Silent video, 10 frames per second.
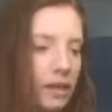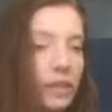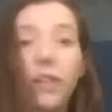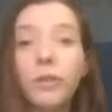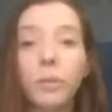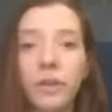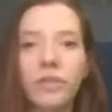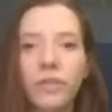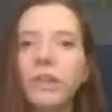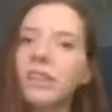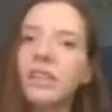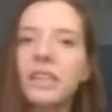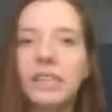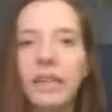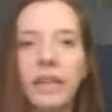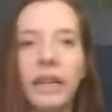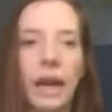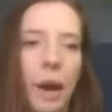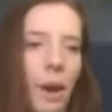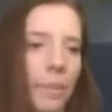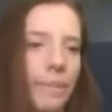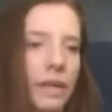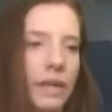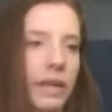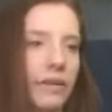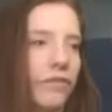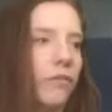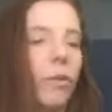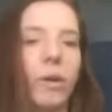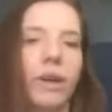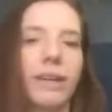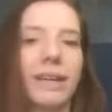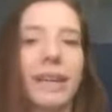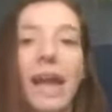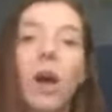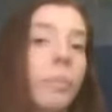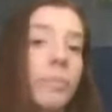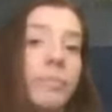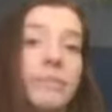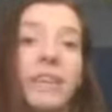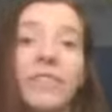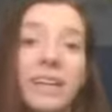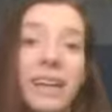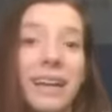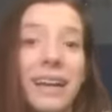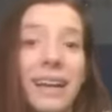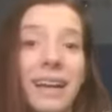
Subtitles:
it's another word for assisting, for help, giving a